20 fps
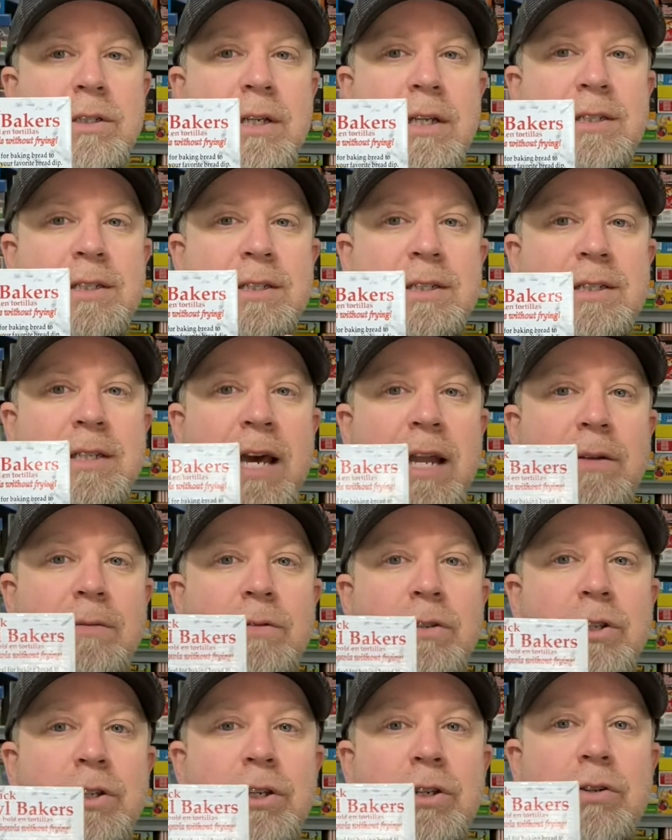a set
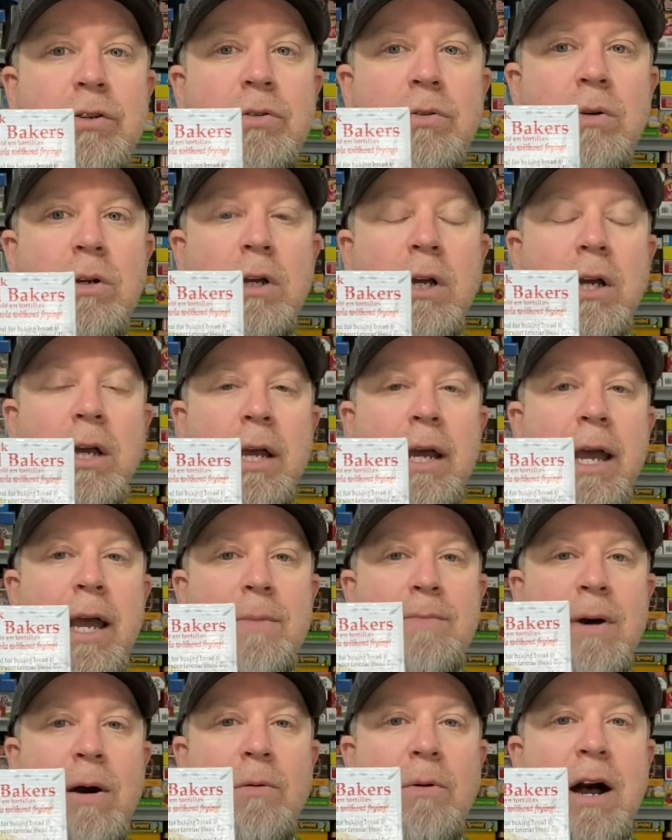of two,
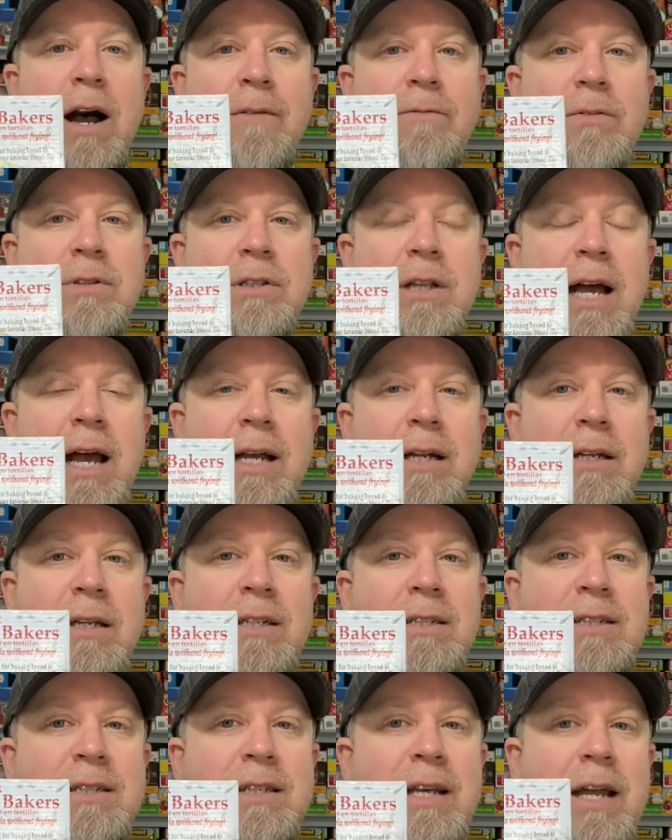and my wife was like,
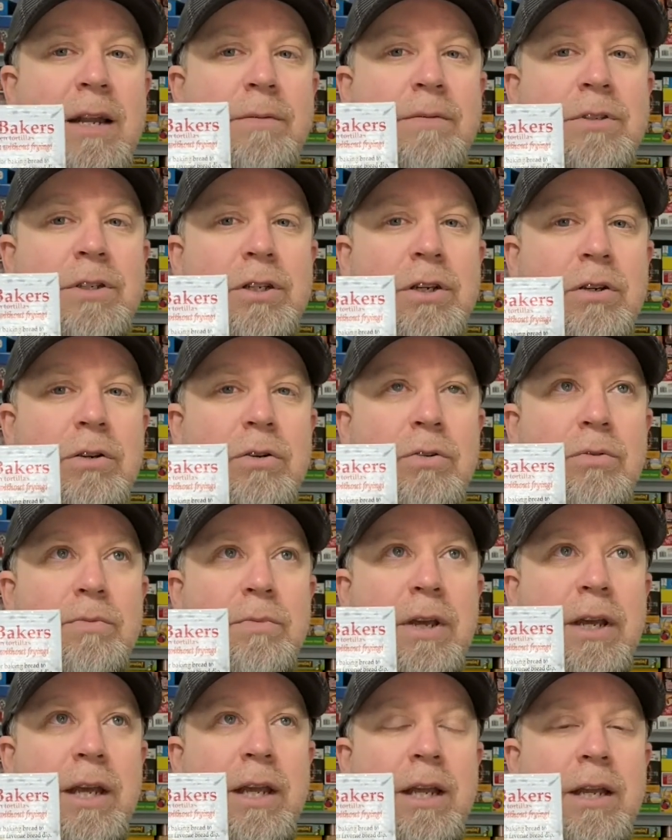is set of two
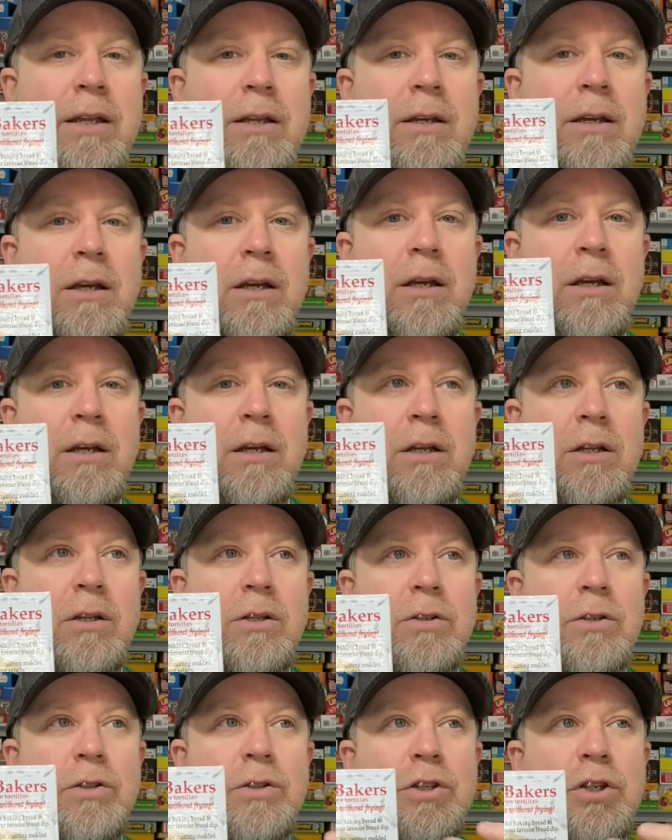mean
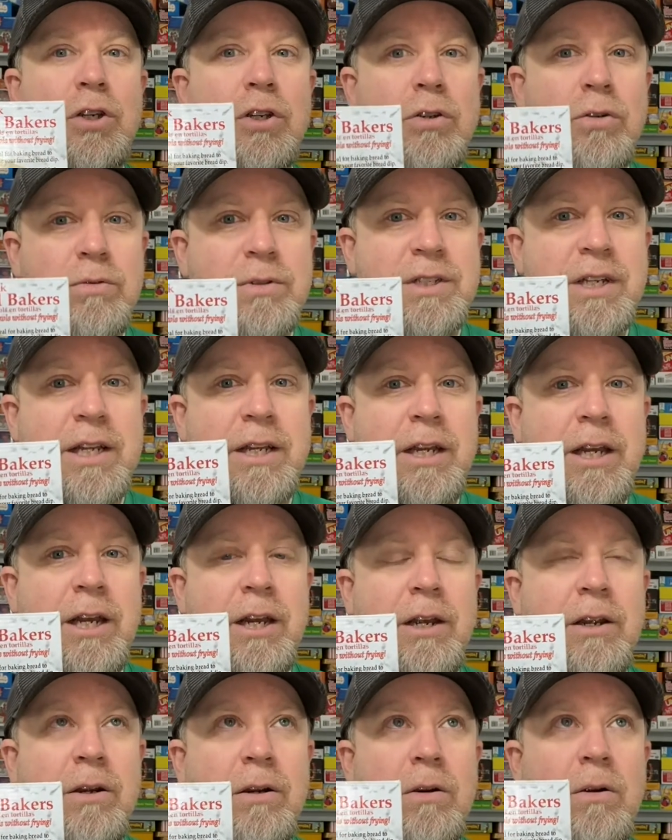two's in
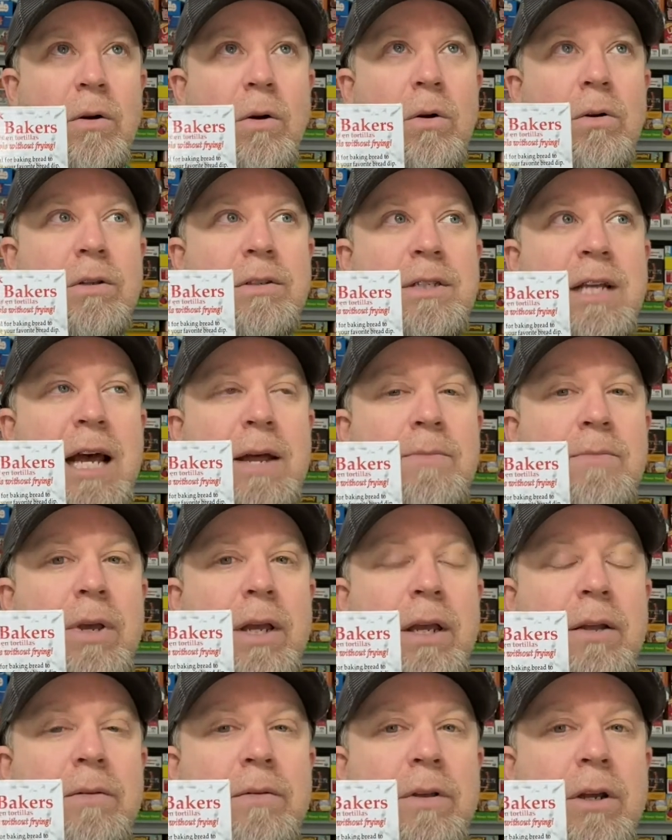here, or does that
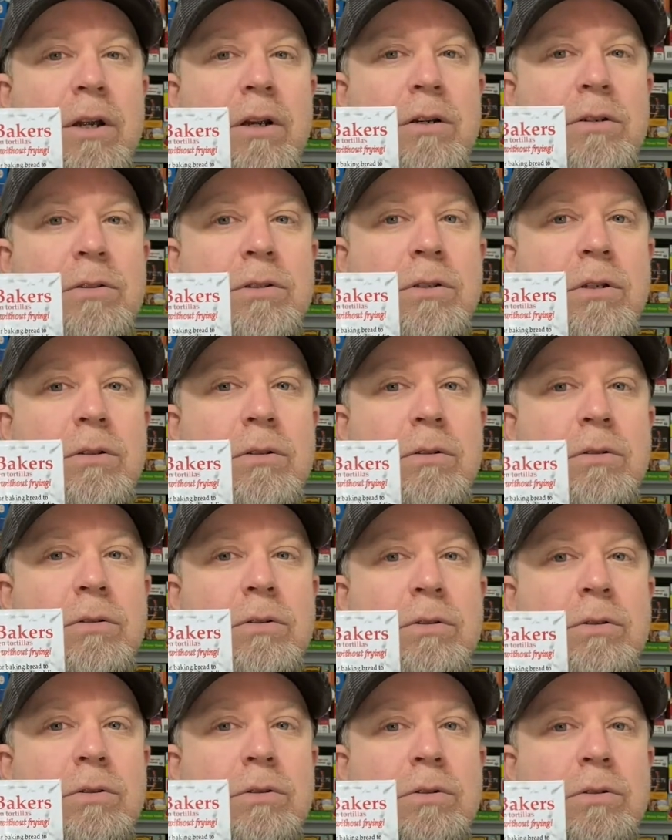mean there's
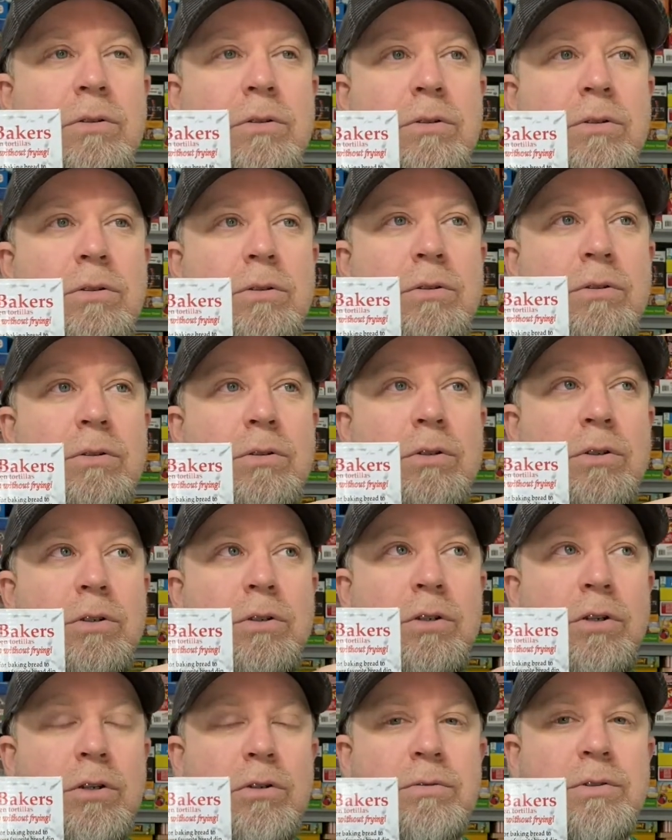
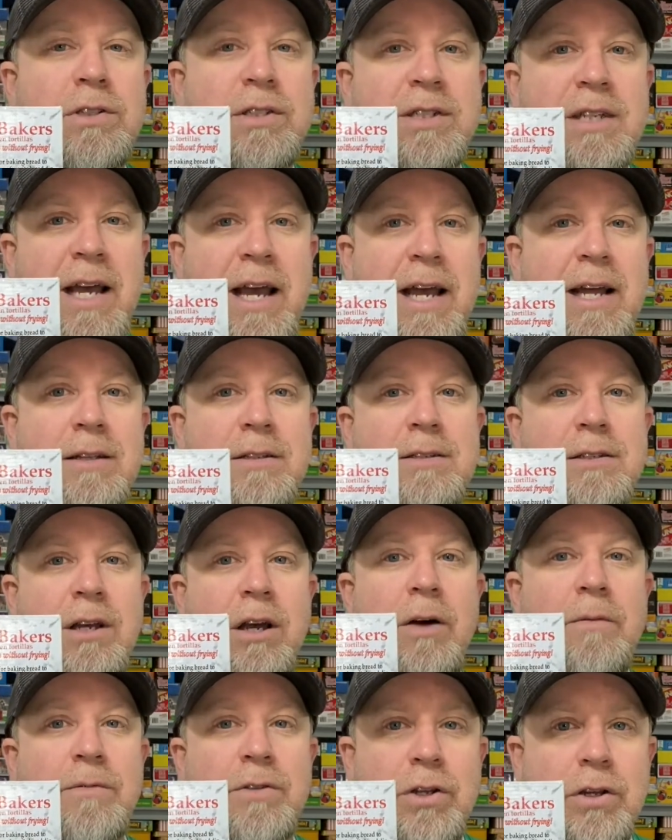two sets
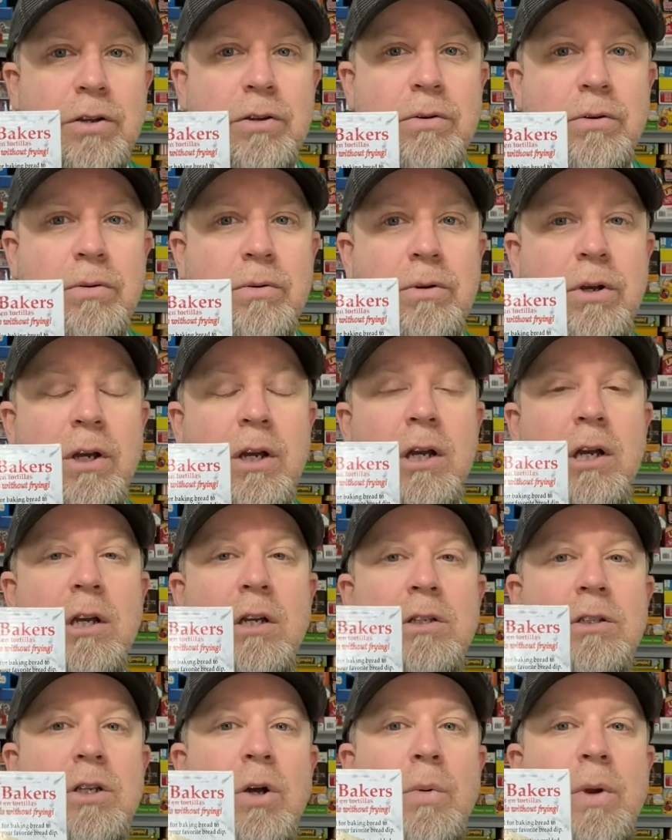of two?
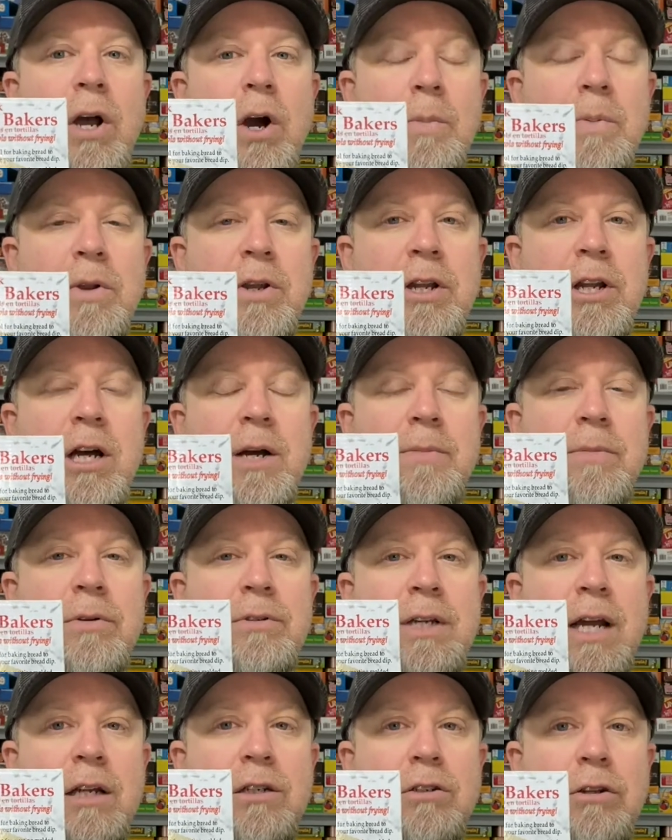So we opened it up, there's
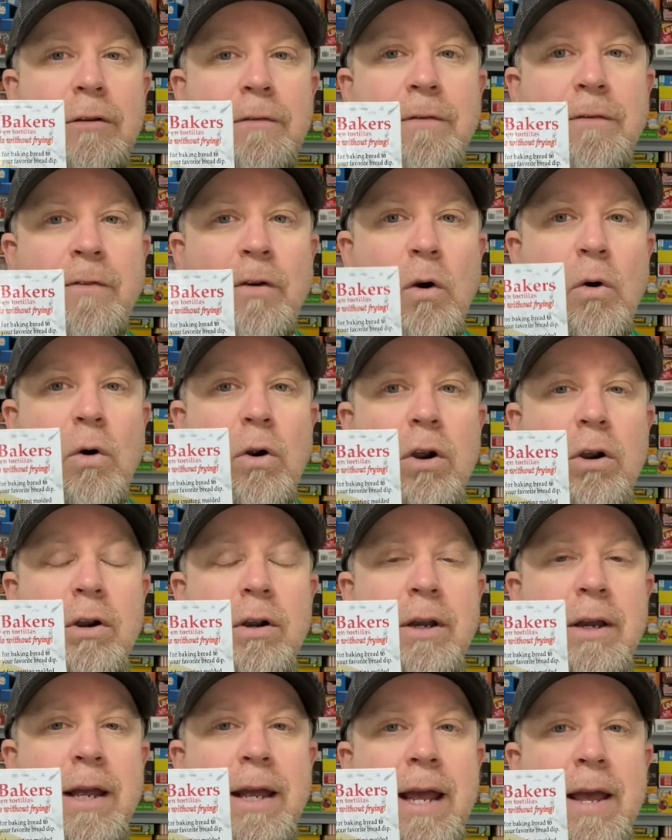actually
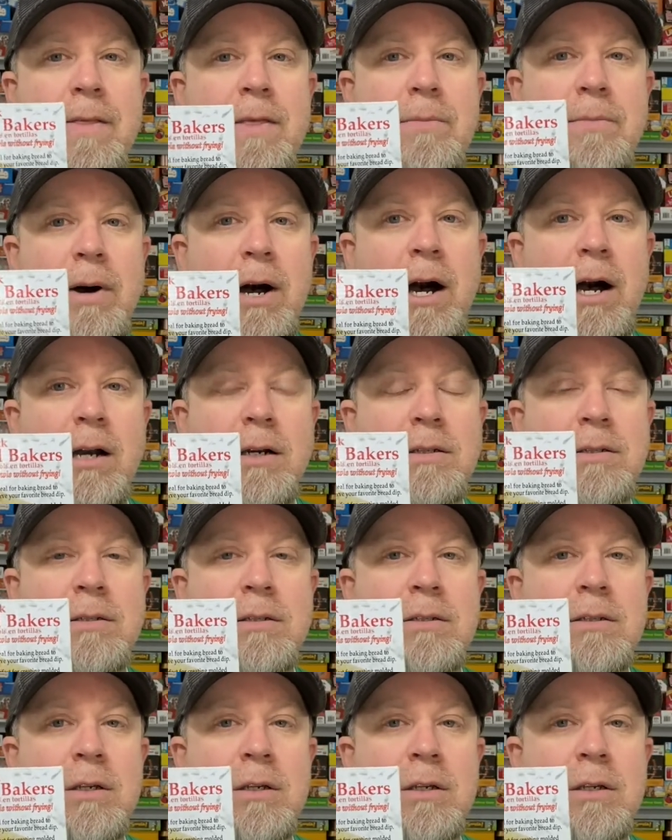four in the box,